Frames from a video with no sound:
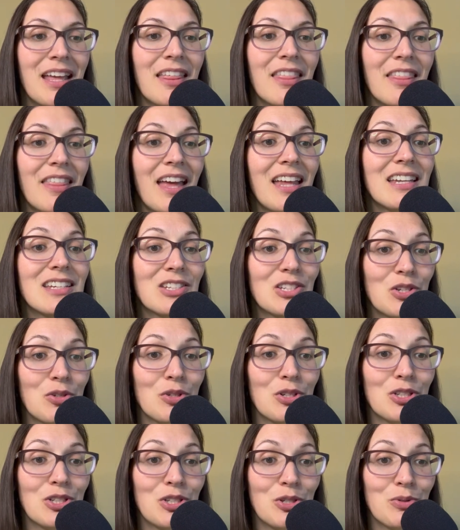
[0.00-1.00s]
Then, as soon
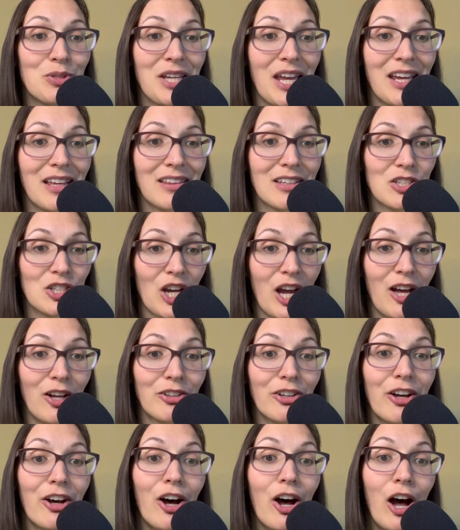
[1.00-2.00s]
as you take the
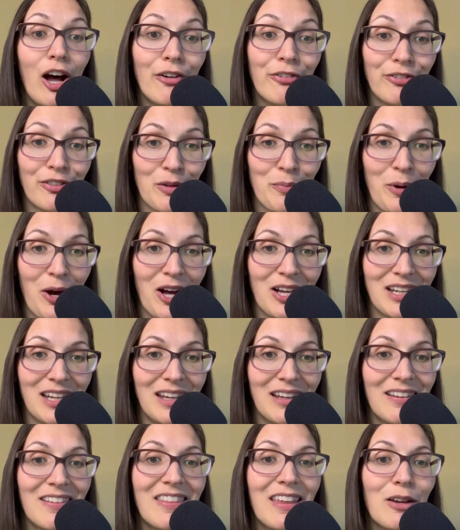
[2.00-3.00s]
child off the
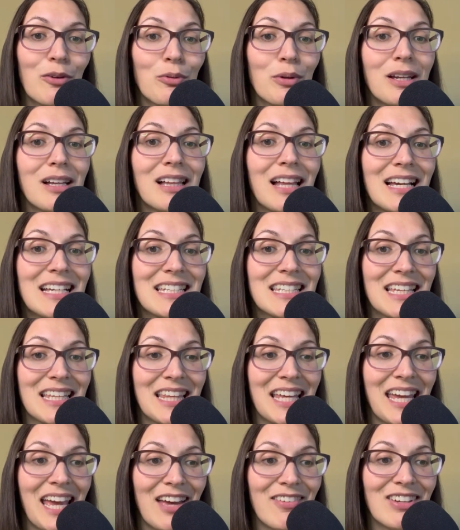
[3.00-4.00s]
potty, they realize that
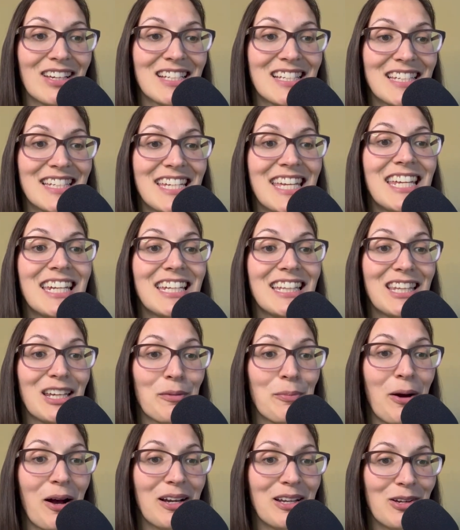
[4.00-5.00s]
they have exceeded their
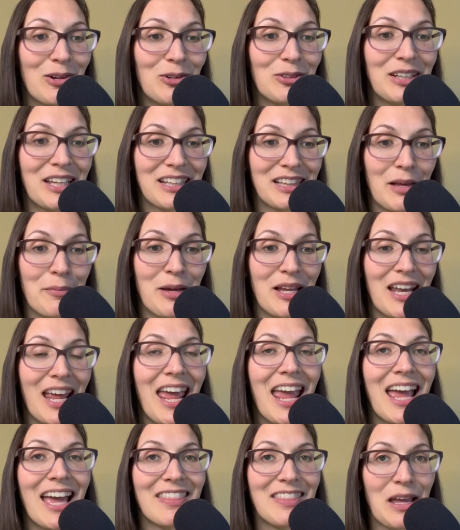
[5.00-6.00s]
potty holding limit
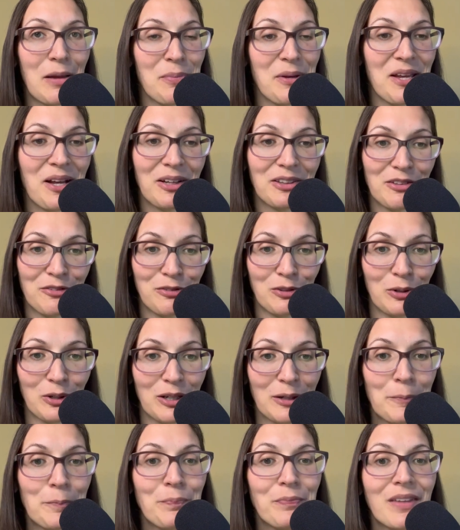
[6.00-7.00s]
and they pee on the
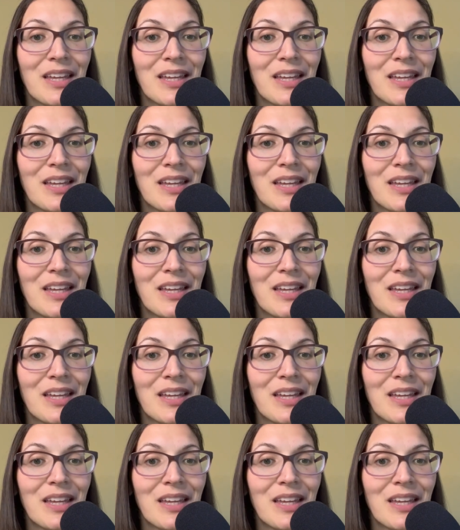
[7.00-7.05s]
floor.